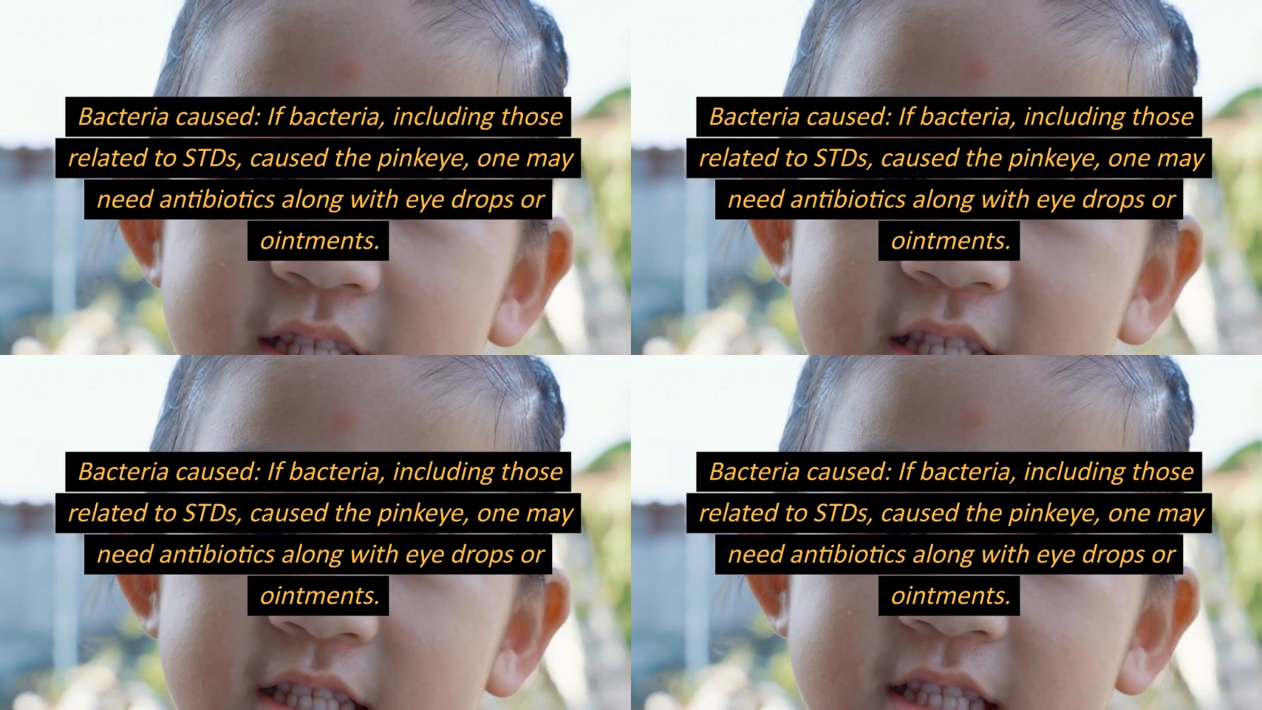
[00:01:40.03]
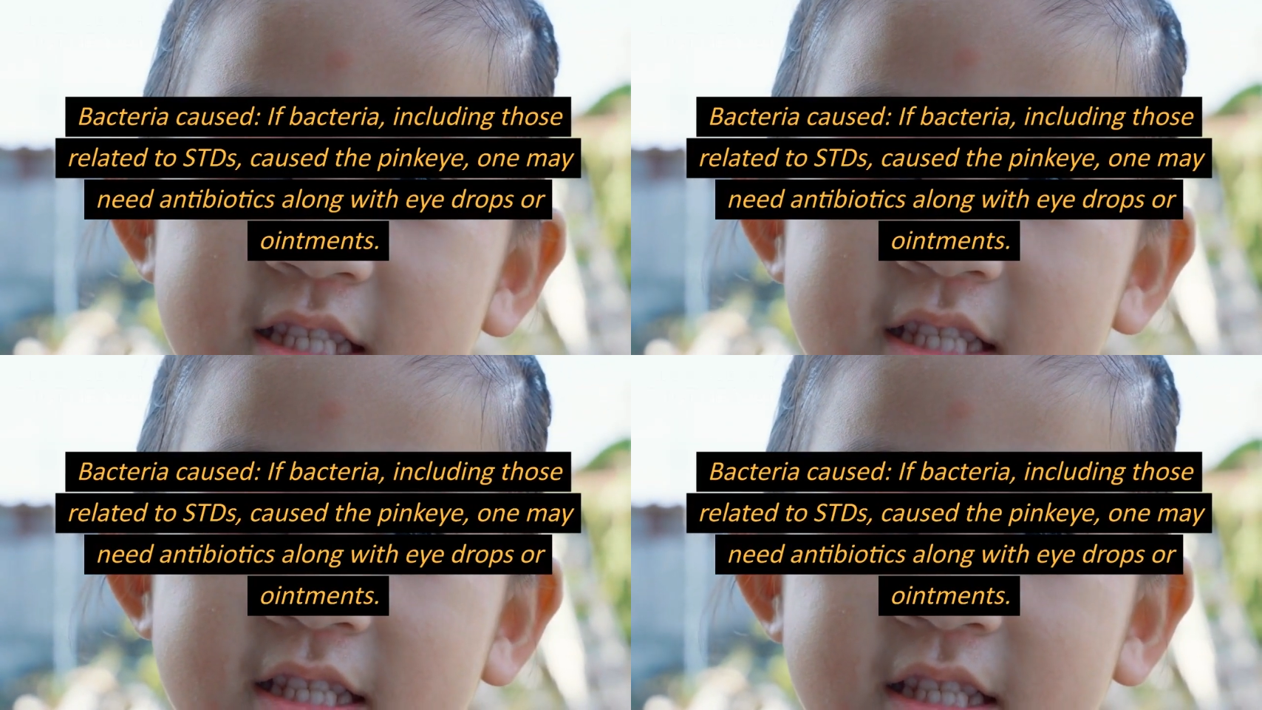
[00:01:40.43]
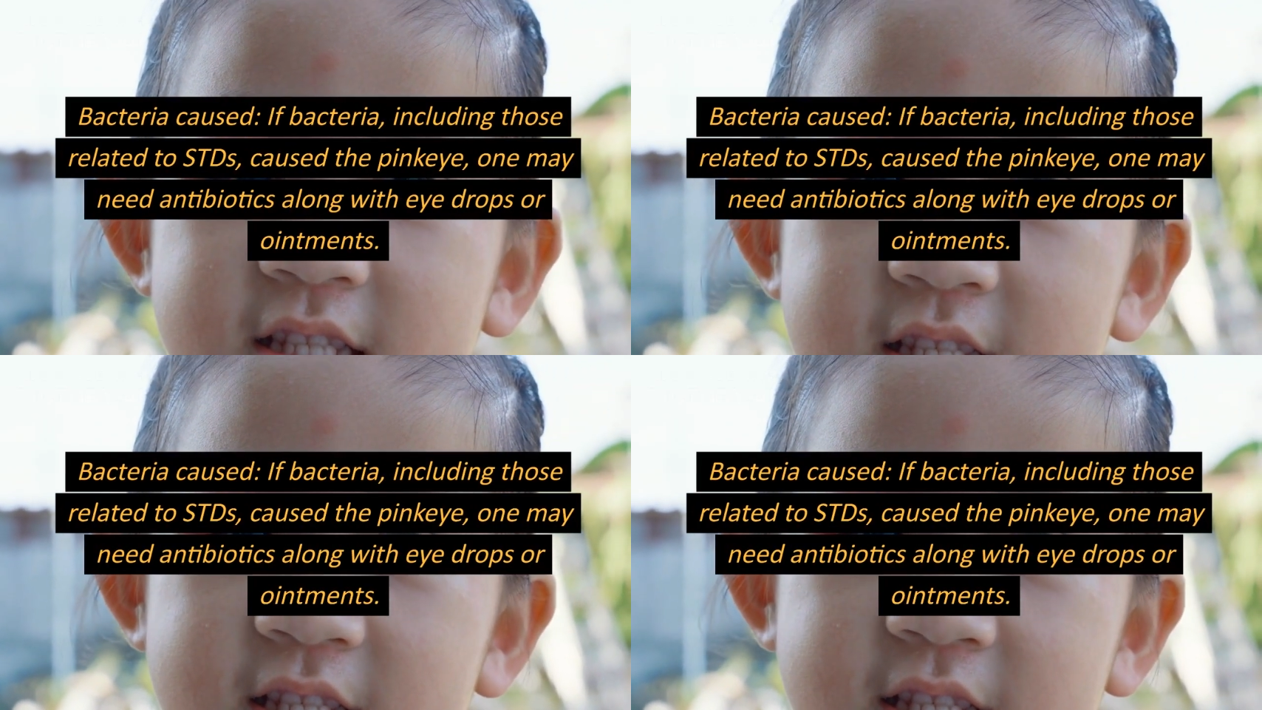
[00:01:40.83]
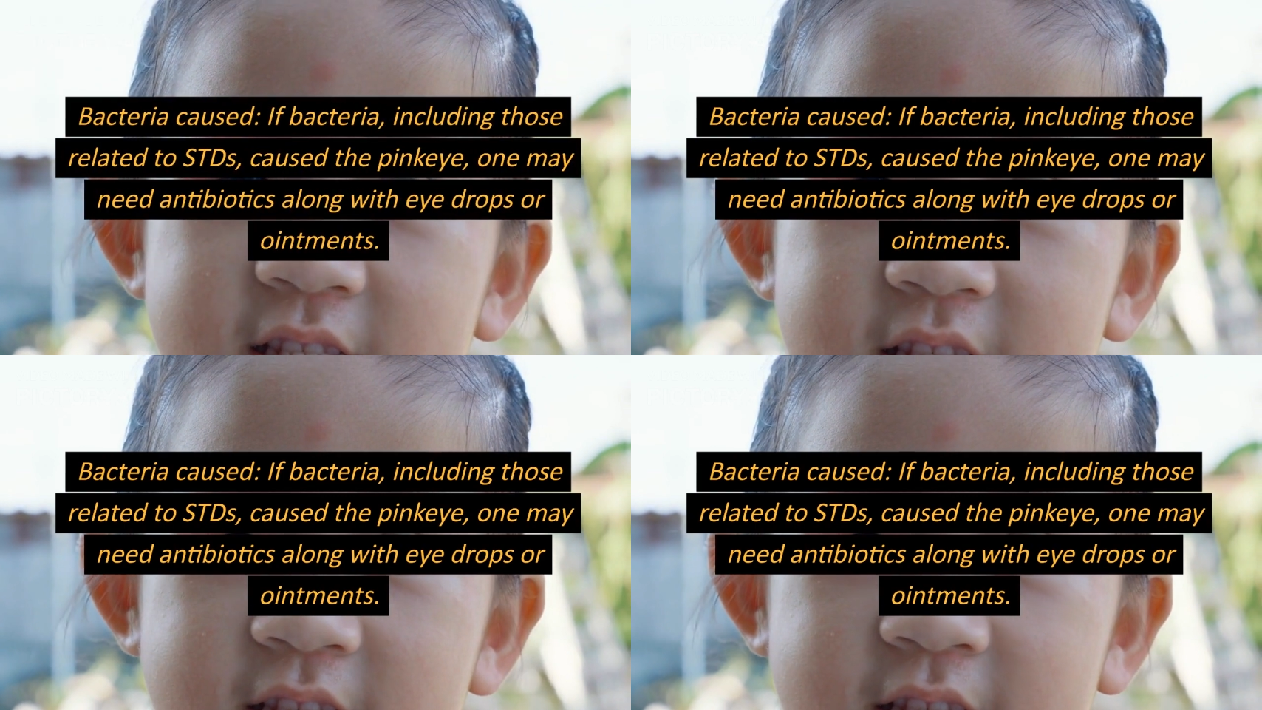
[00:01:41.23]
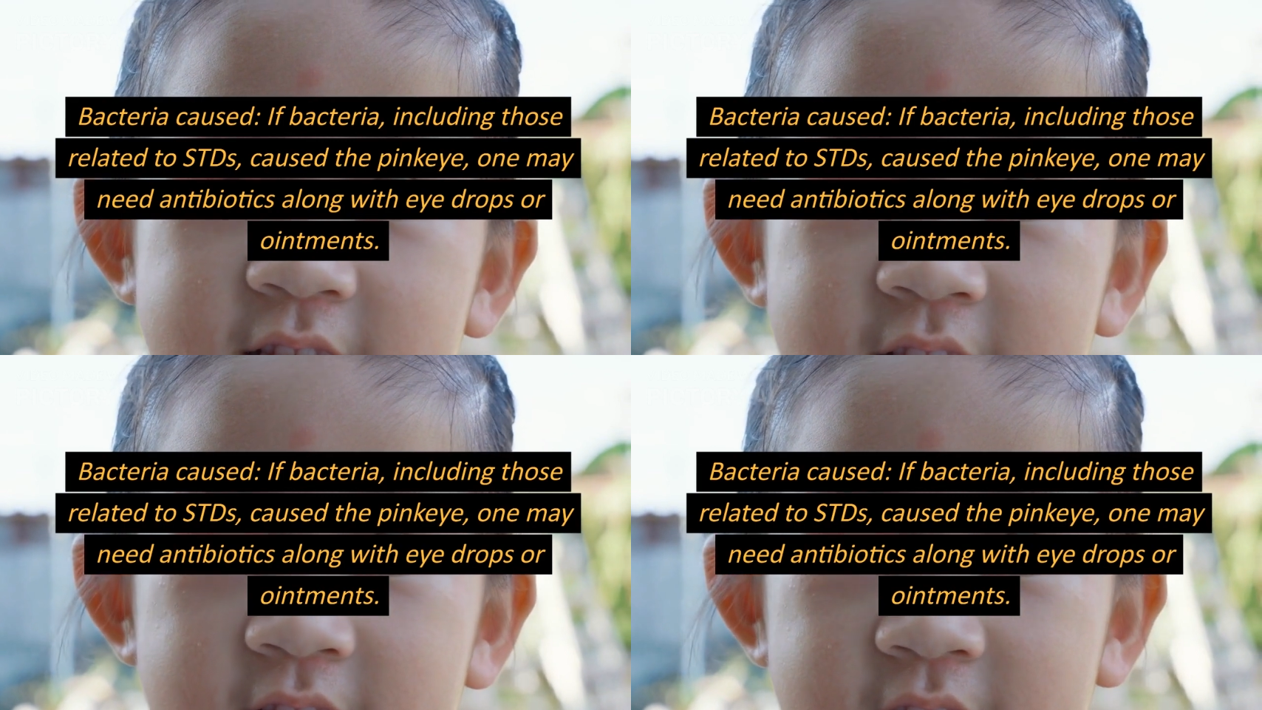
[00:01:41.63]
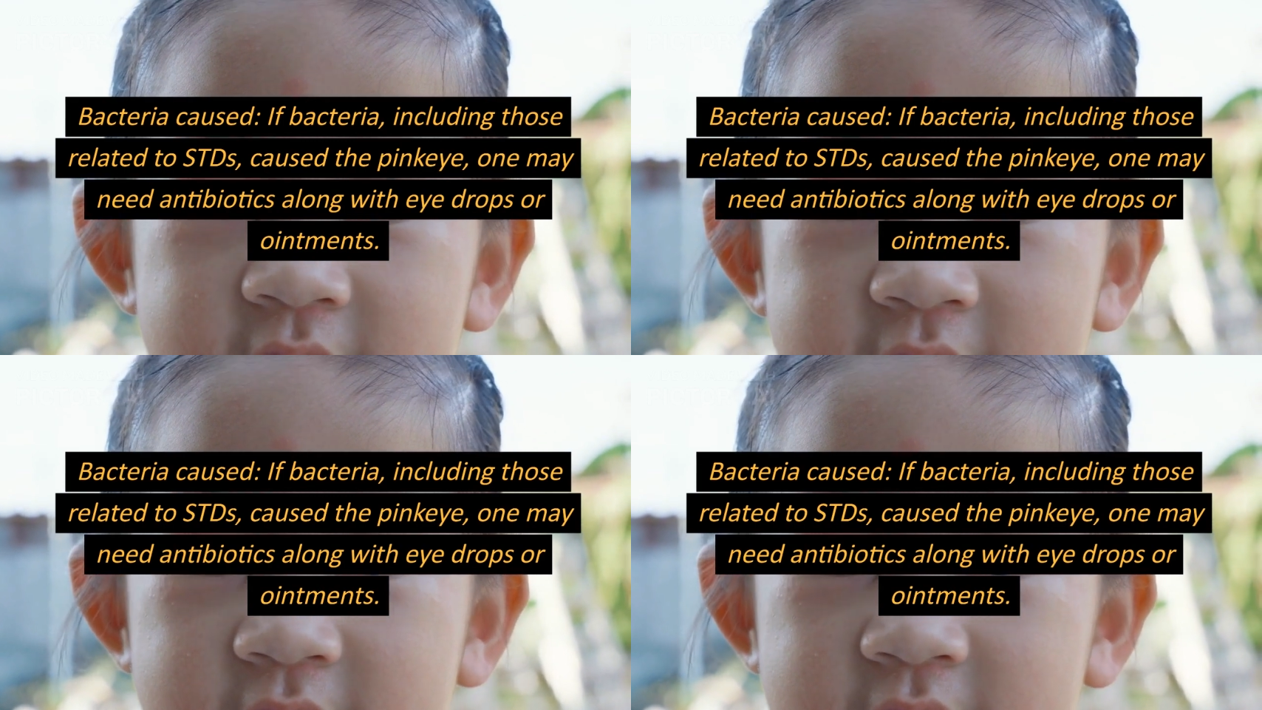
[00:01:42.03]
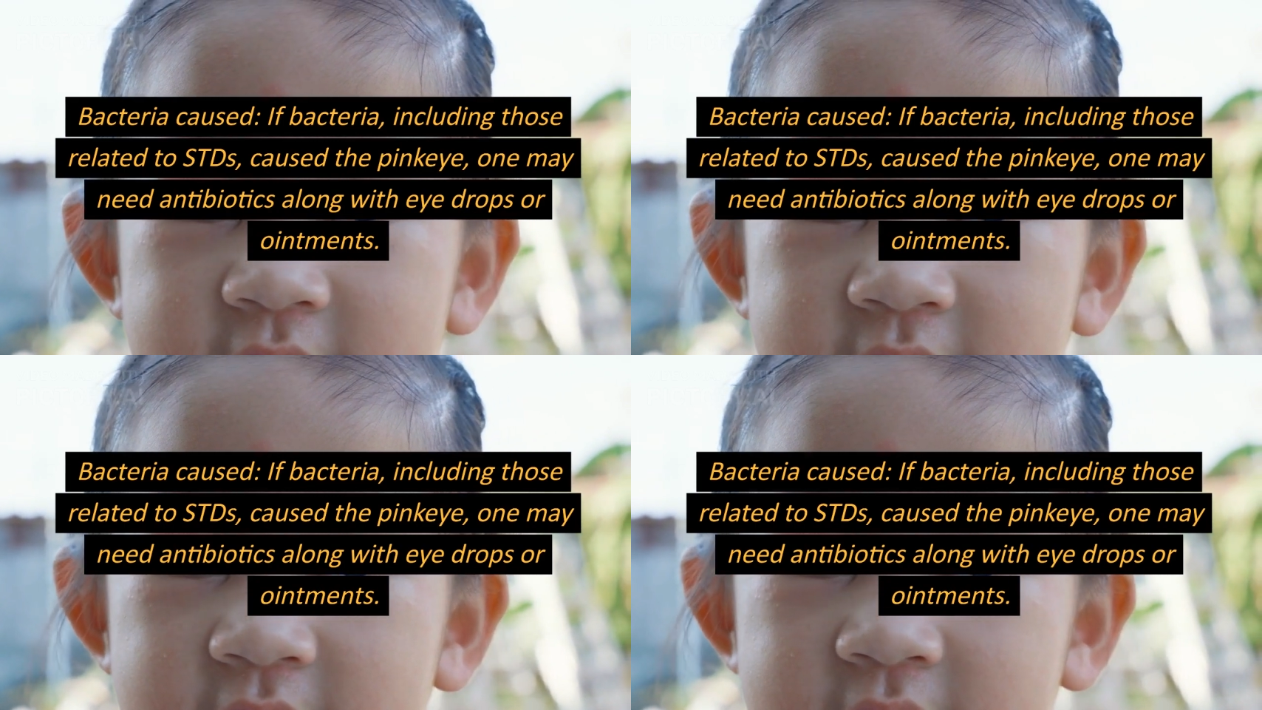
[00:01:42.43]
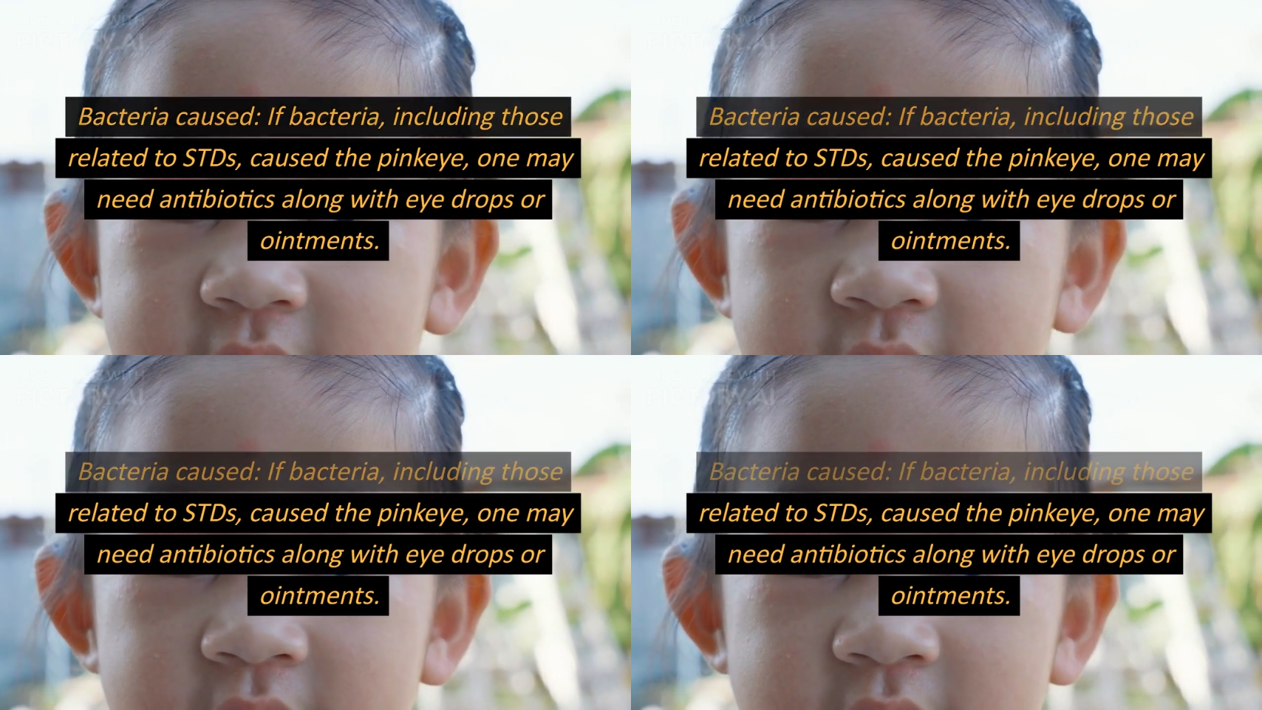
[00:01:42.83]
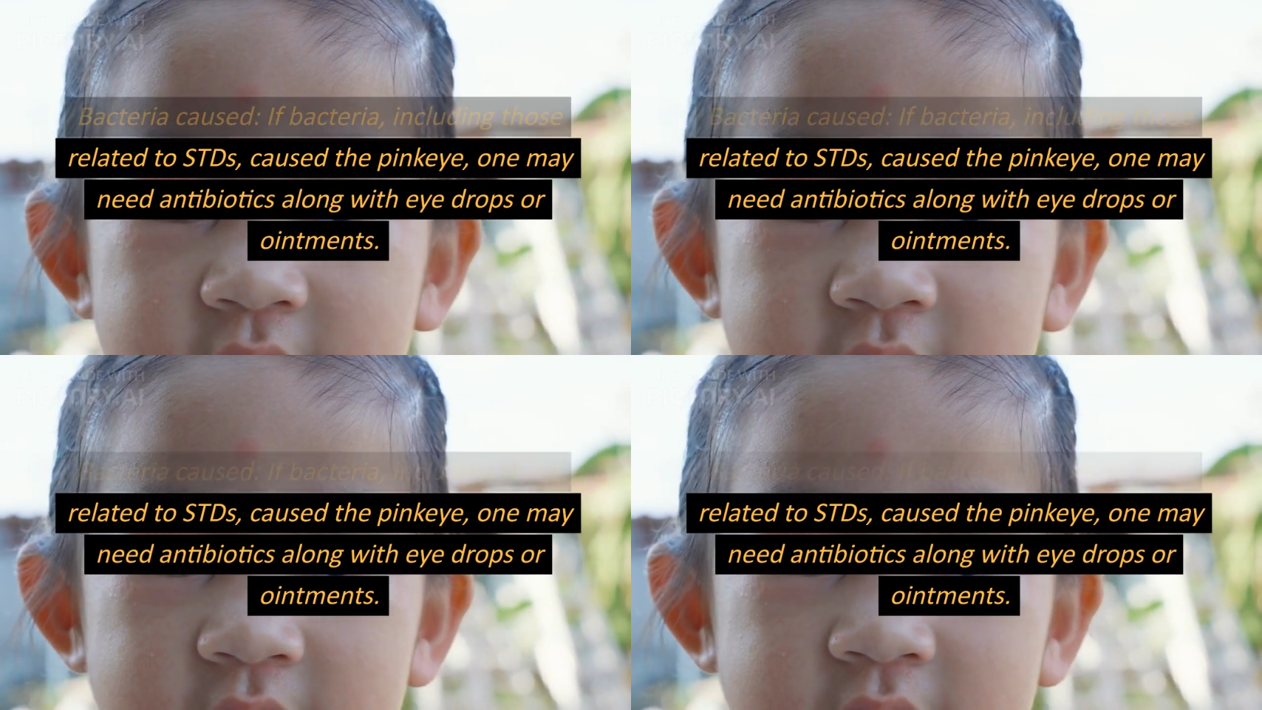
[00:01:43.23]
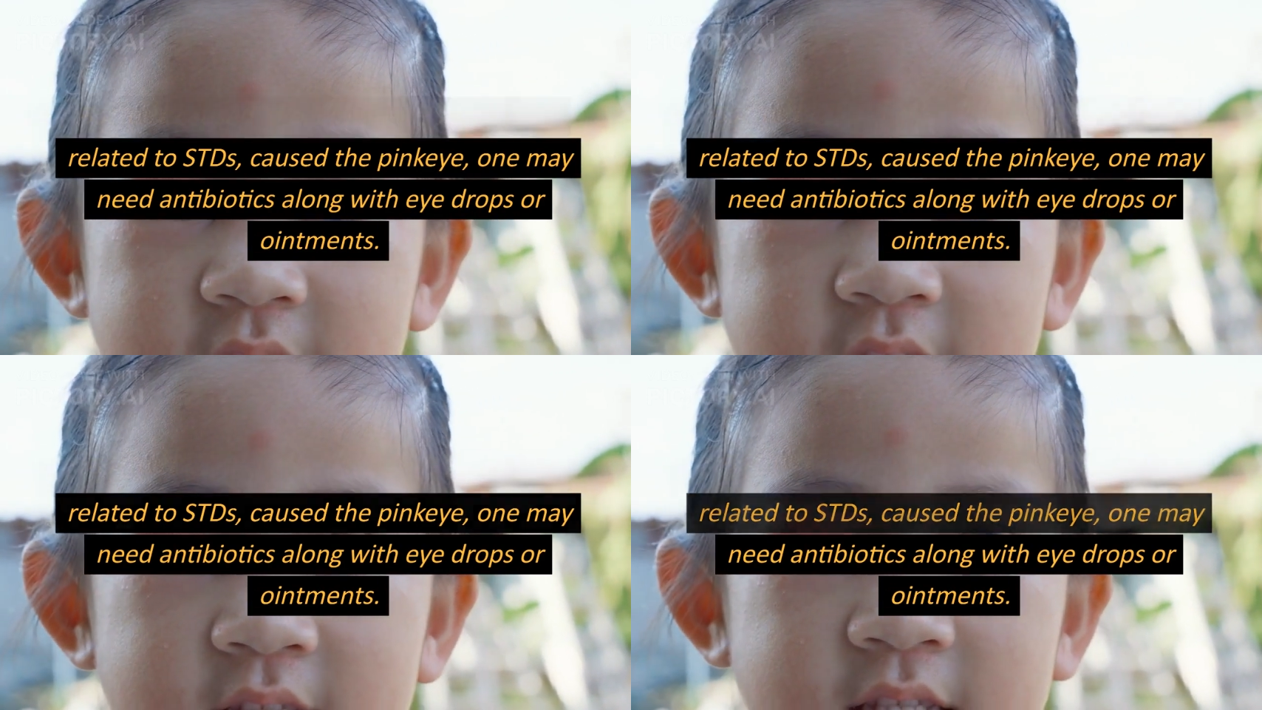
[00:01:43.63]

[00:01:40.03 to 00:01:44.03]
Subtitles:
(no speaker visible)